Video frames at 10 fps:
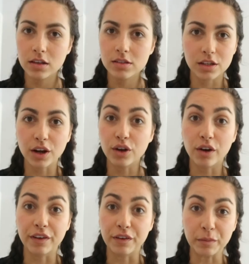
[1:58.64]
So no
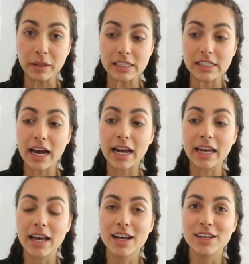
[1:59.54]
coffee for me
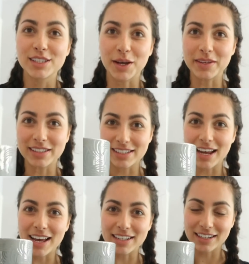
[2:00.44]
today. So
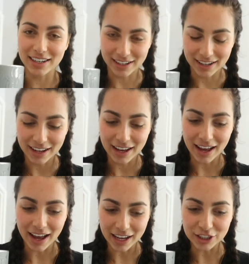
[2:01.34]
instead,
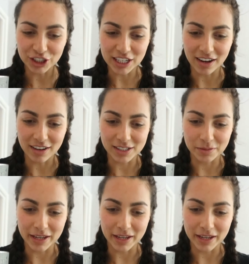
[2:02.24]
as she asked